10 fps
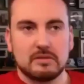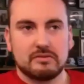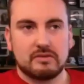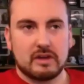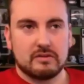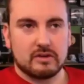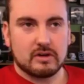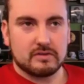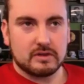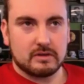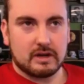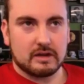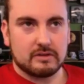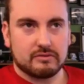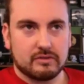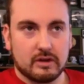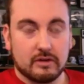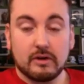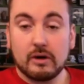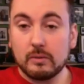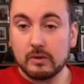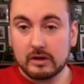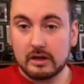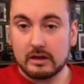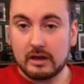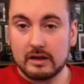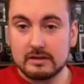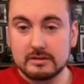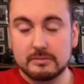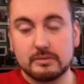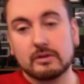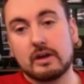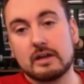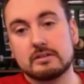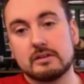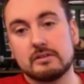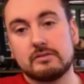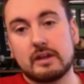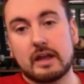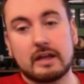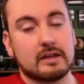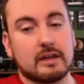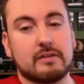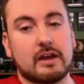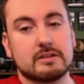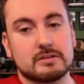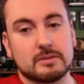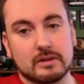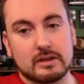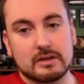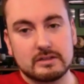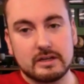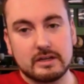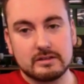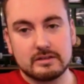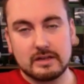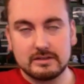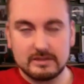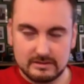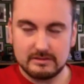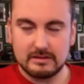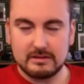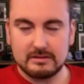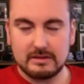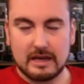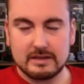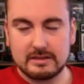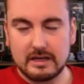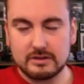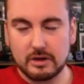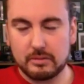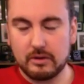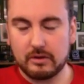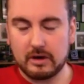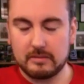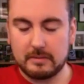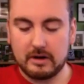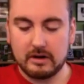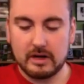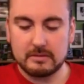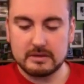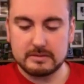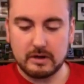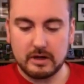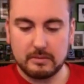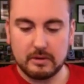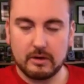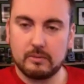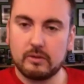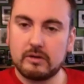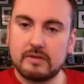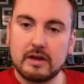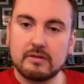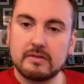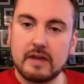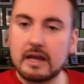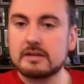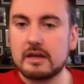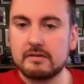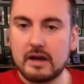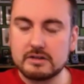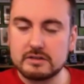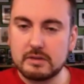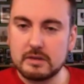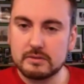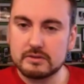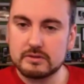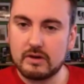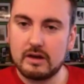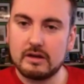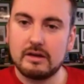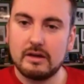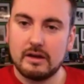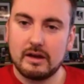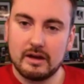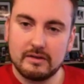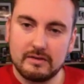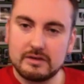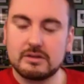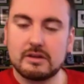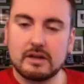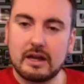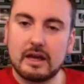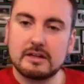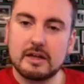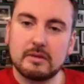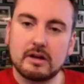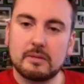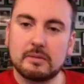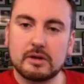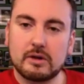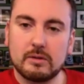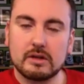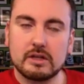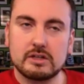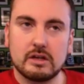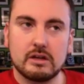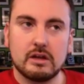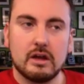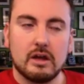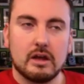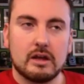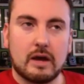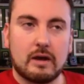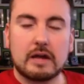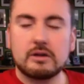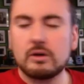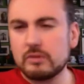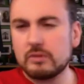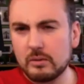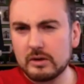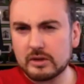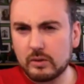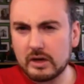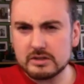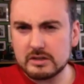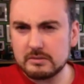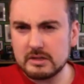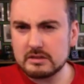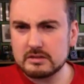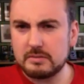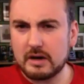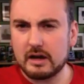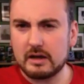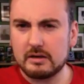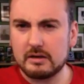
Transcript: favor of a united front of all working class and progressive and anti-fascist organizations, as states our program, the Communist Party program. We're in favor of the anti-fascist people's front and eventually an anti-monopoly coalition. Now, I don't know what the question means by